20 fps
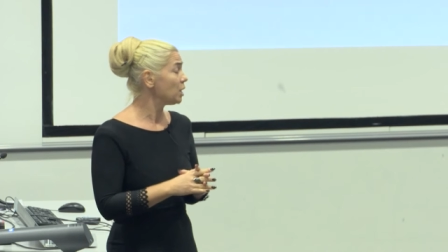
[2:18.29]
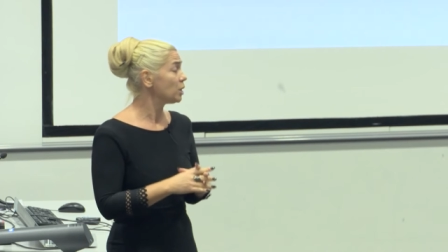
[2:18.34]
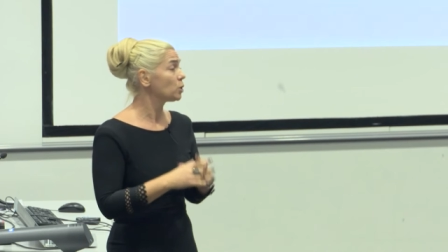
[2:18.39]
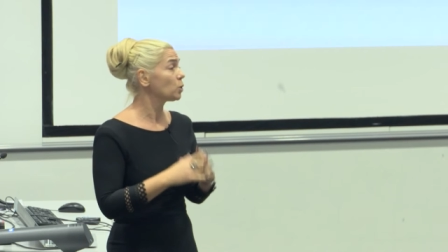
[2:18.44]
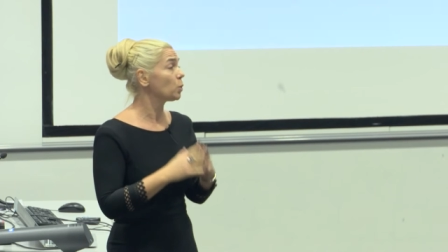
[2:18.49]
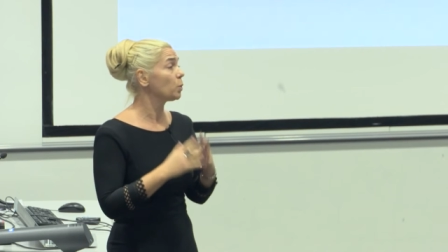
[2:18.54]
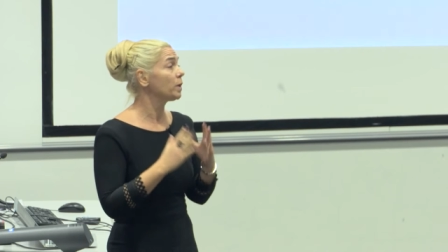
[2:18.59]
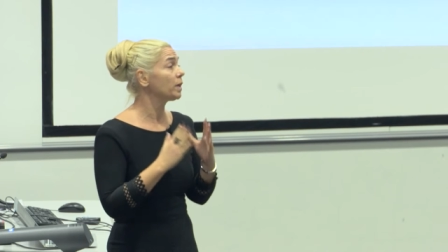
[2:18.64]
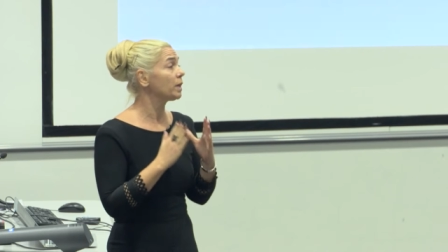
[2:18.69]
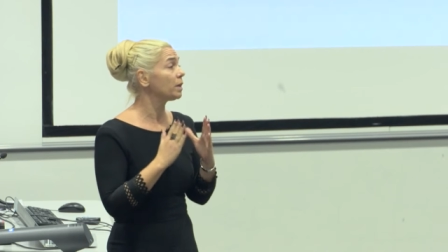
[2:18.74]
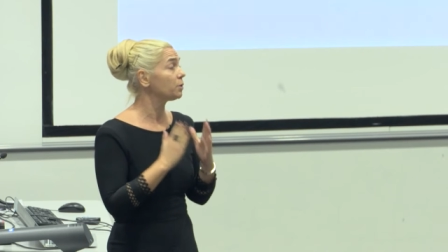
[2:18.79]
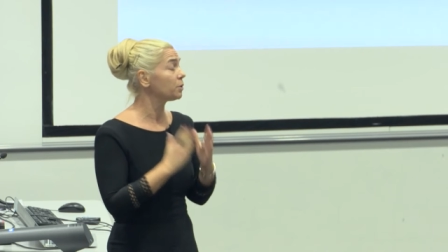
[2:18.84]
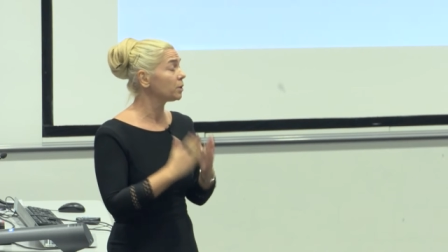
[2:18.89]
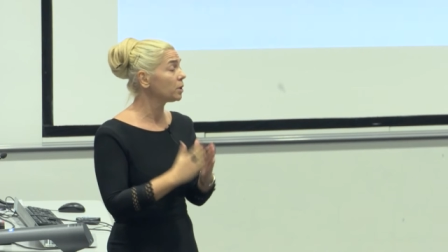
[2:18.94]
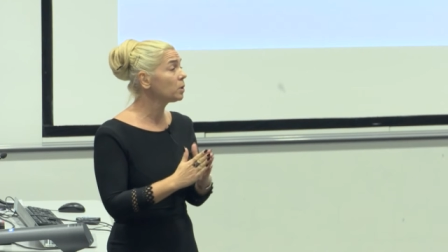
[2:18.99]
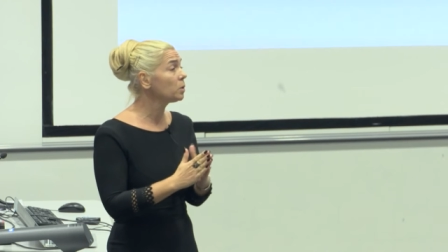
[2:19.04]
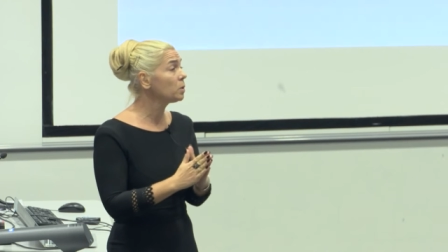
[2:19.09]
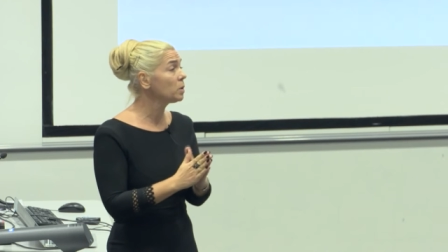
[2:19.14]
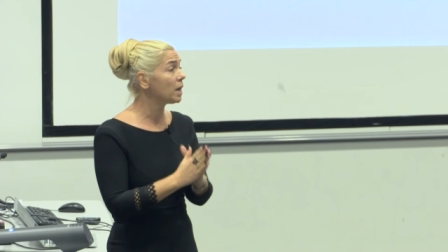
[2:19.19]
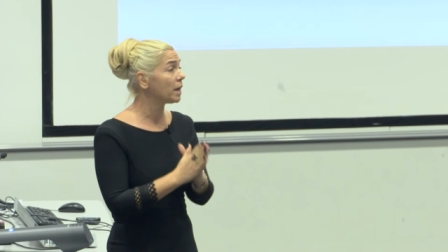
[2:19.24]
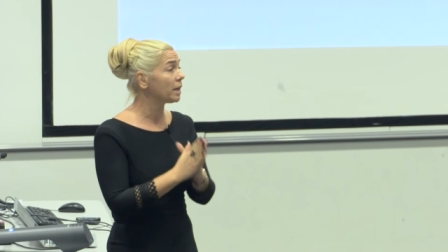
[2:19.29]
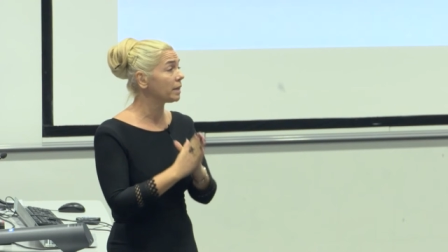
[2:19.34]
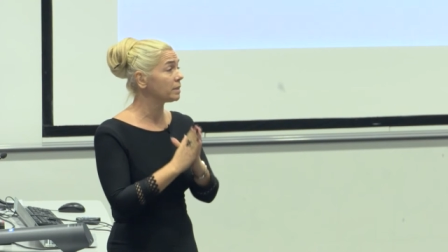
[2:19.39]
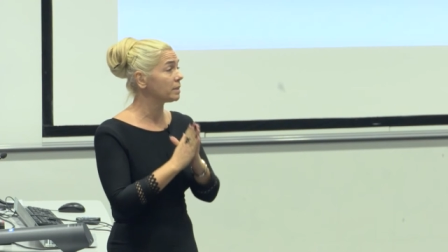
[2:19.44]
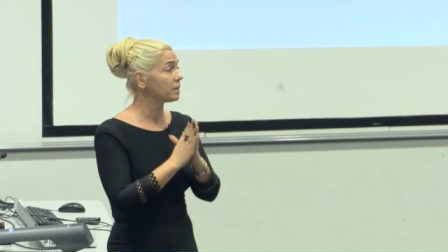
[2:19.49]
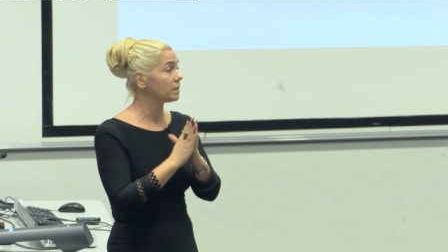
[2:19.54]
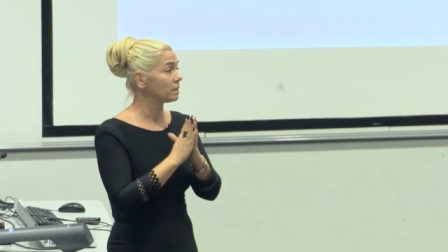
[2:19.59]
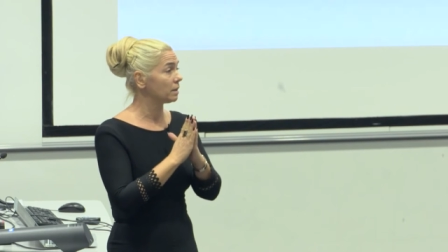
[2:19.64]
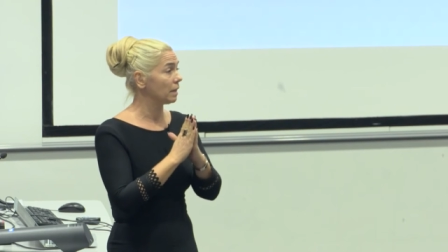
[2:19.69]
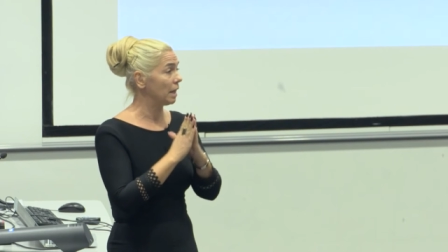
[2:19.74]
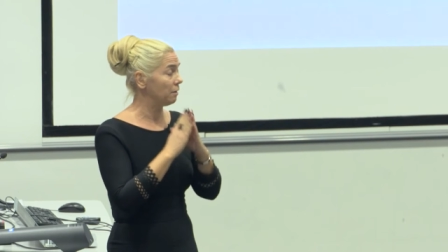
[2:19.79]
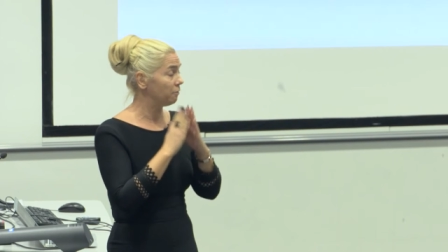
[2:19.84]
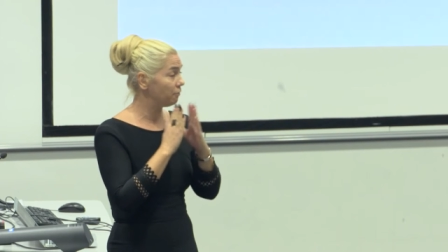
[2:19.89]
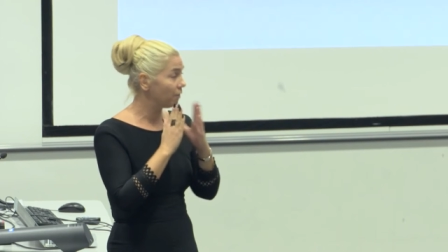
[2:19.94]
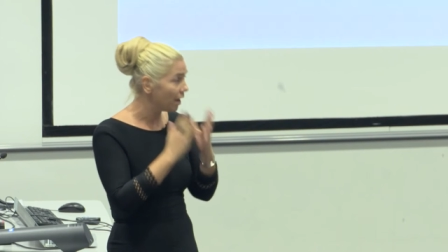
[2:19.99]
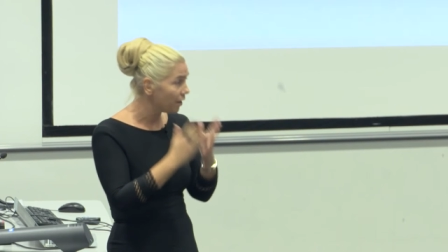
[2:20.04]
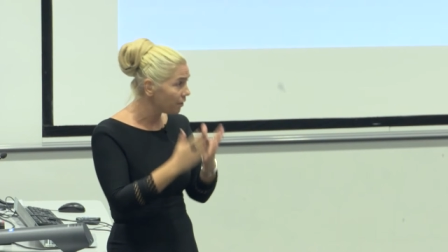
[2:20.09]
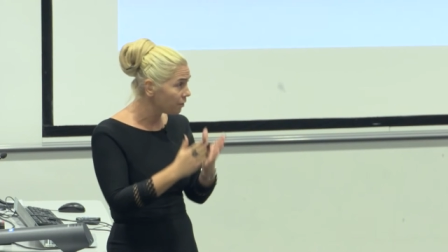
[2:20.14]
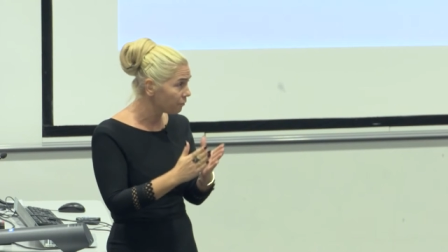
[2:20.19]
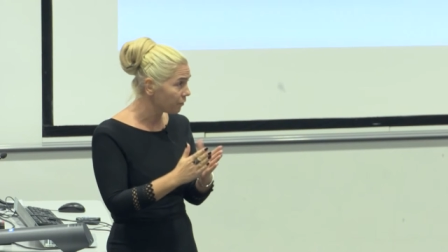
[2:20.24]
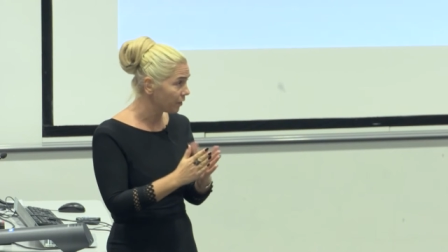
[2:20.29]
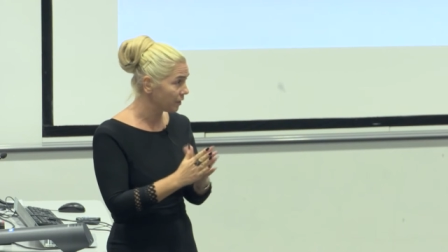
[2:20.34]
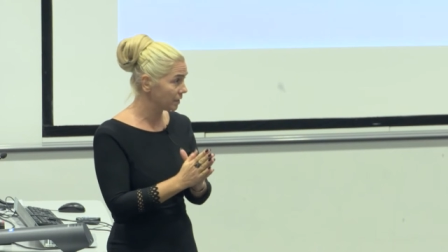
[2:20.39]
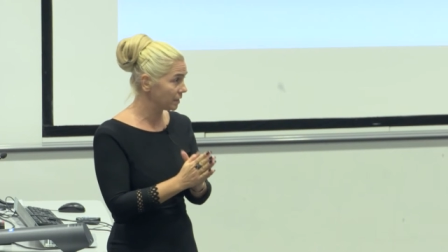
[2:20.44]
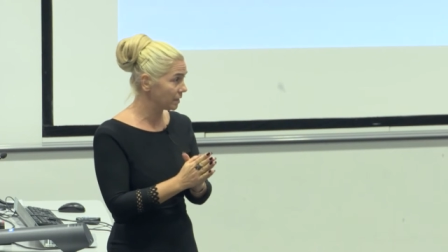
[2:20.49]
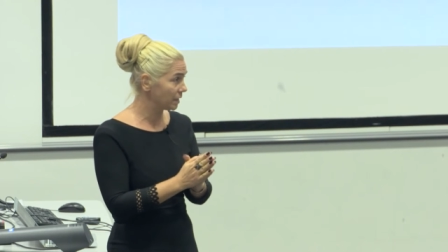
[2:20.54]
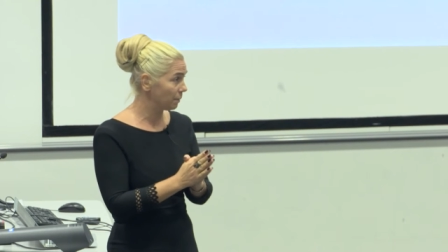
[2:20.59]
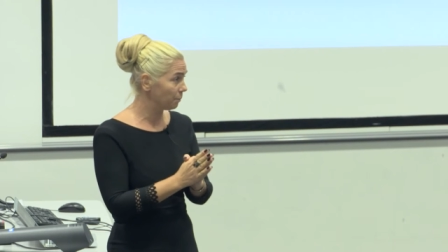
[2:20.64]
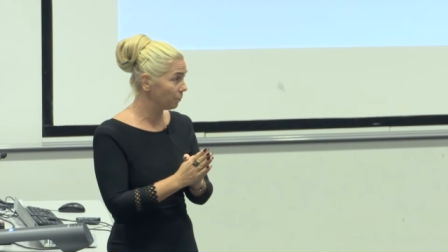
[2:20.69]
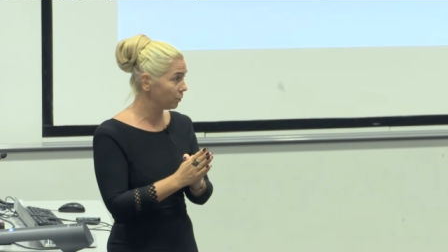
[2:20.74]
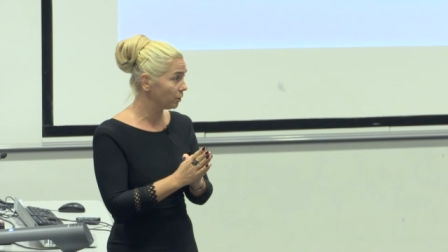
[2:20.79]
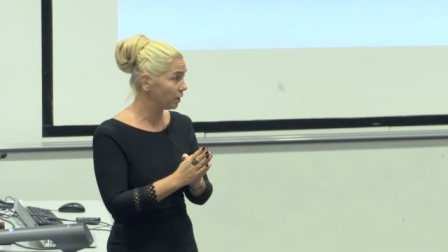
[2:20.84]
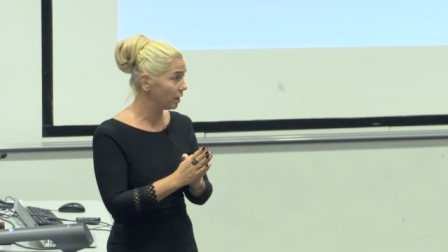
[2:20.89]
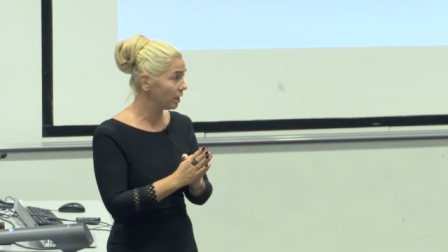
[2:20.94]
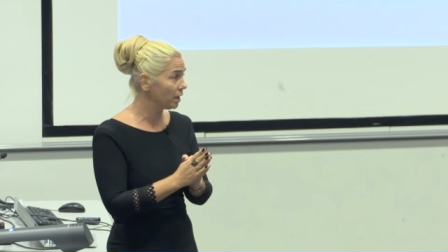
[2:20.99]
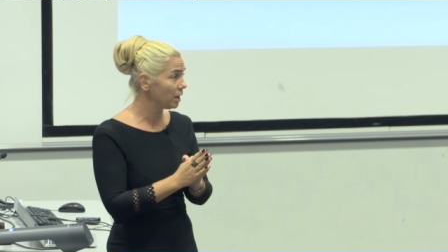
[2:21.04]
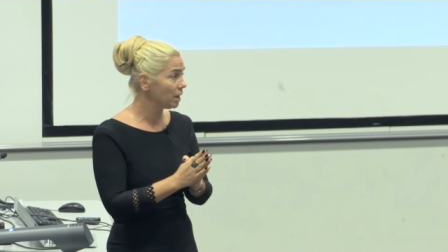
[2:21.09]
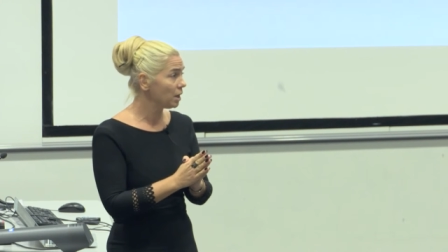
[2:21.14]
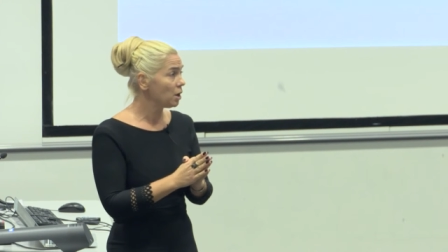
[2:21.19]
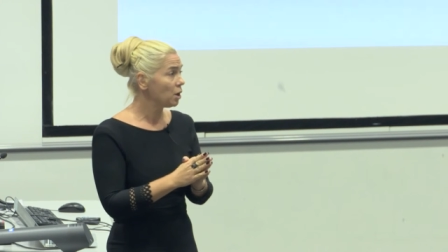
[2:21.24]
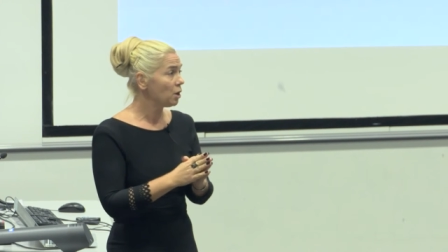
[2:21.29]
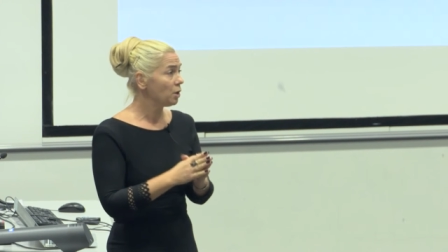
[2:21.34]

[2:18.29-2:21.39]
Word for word: So we can recognize and verify somebody